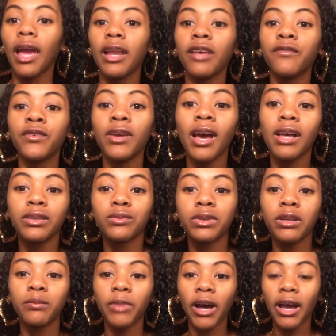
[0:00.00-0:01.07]
And if you guys want
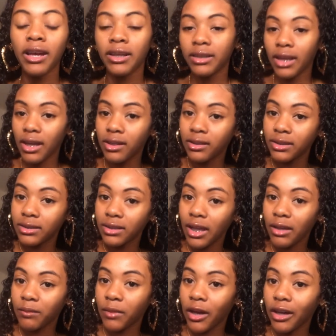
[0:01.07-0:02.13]
to buy a necklace
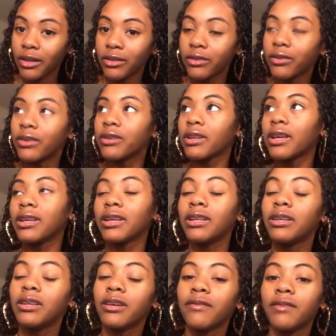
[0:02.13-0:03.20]
like mine or like
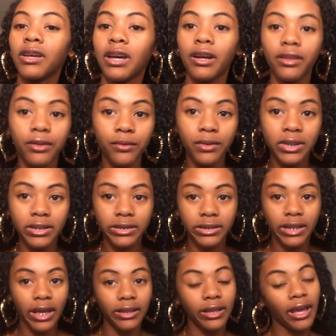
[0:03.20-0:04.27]
any of the other ones
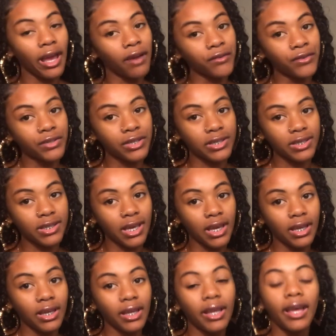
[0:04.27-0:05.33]
that they have on their site,